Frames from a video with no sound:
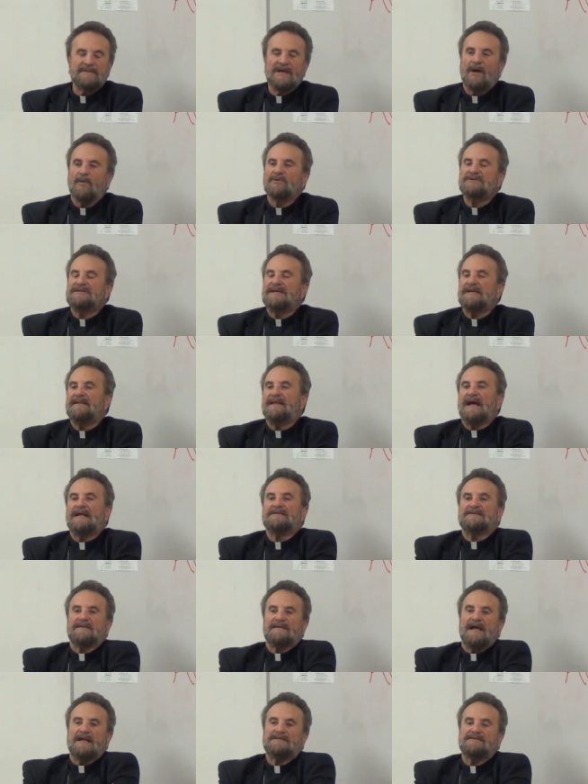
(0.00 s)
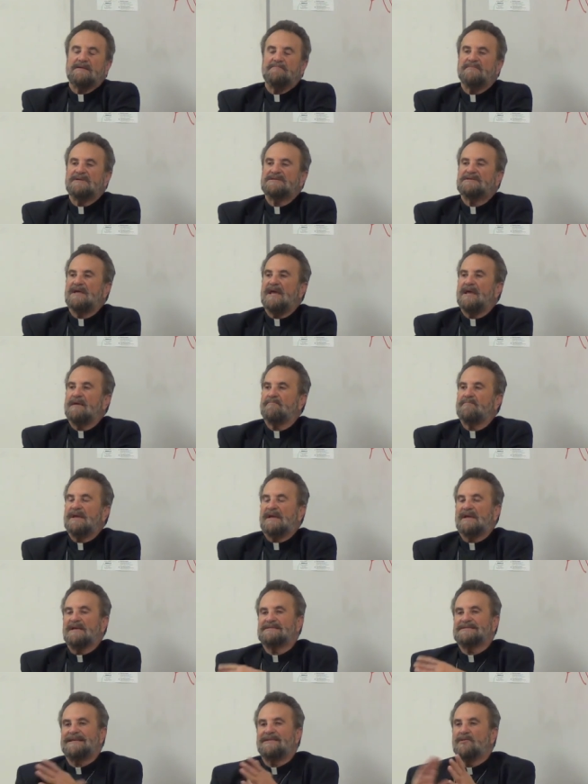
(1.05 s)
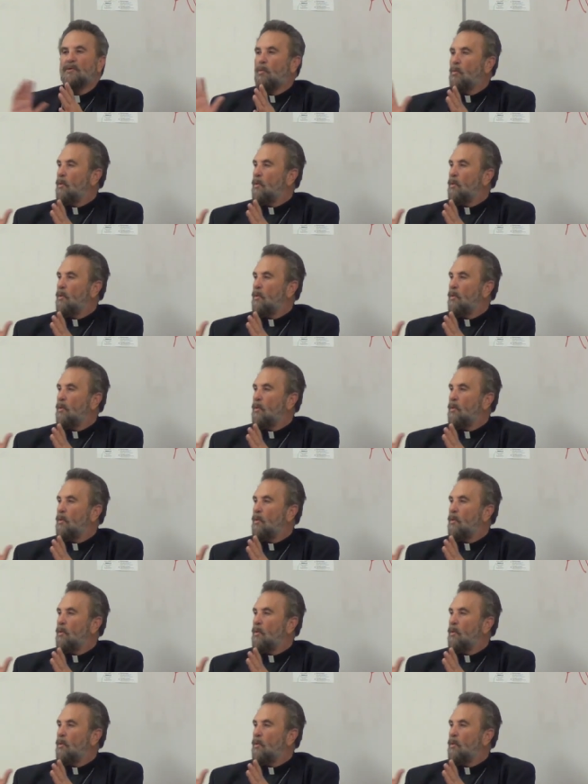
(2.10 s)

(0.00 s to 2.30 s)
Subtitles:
Yeah, well, see, that's a mistake, because in the